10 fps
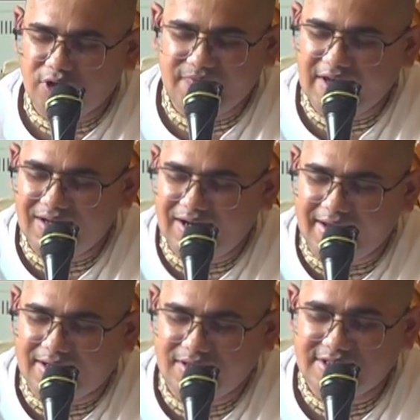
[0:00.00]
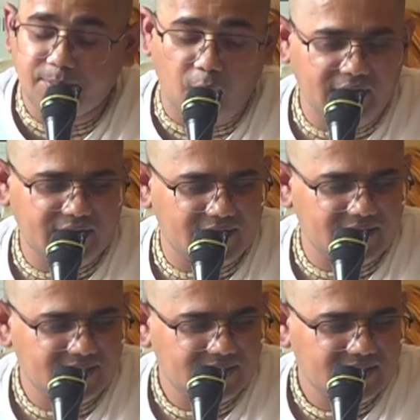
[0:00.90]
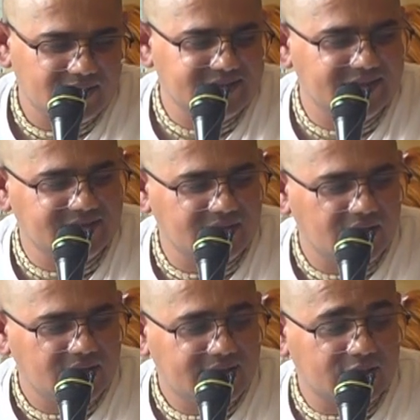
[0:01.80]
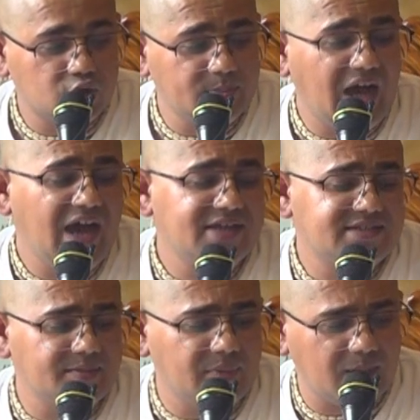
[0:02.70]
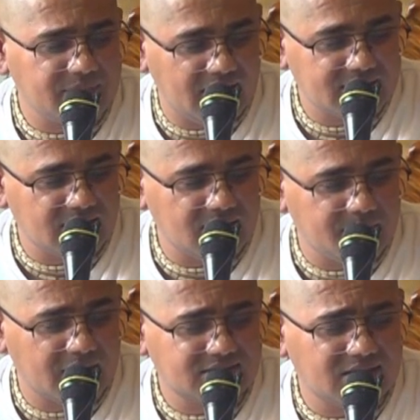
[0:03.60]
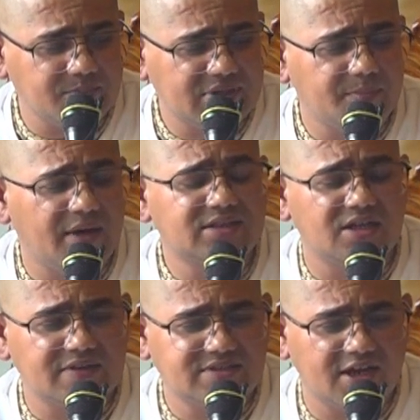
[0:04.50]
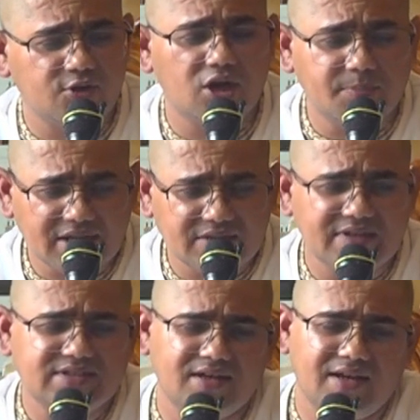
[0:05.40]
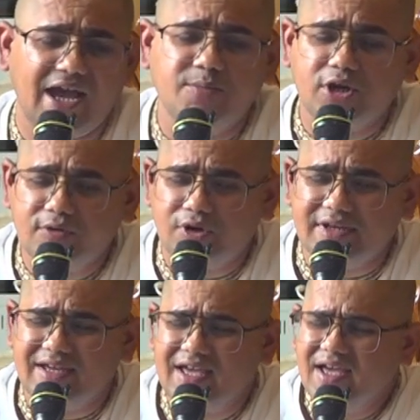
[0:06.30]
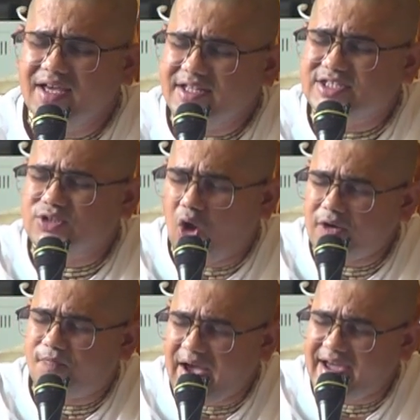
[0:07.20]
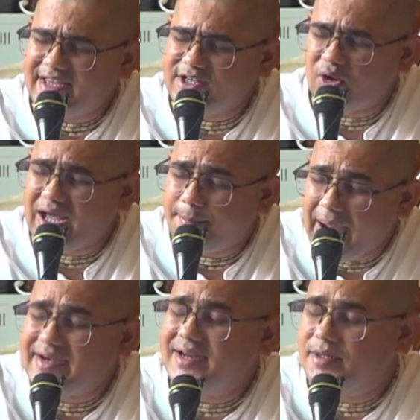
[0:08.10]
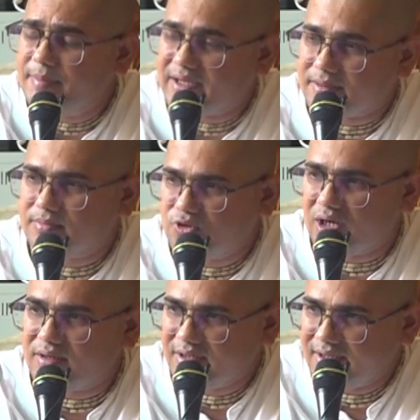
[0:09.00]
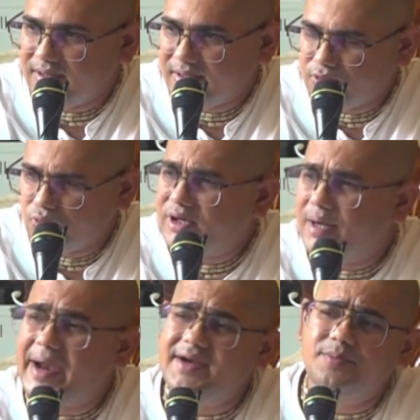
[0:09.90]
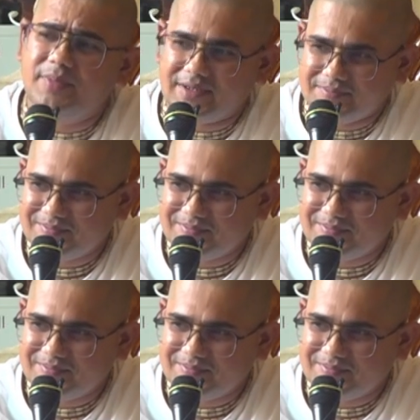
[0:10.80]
was very like disappointed. He says, Tyaktum na rasi mam natha bhaktam te bhakta vatsala. You are bhakta vatsal, I am your devotee. It's not fair that you are abandoning me. Don't abandon me.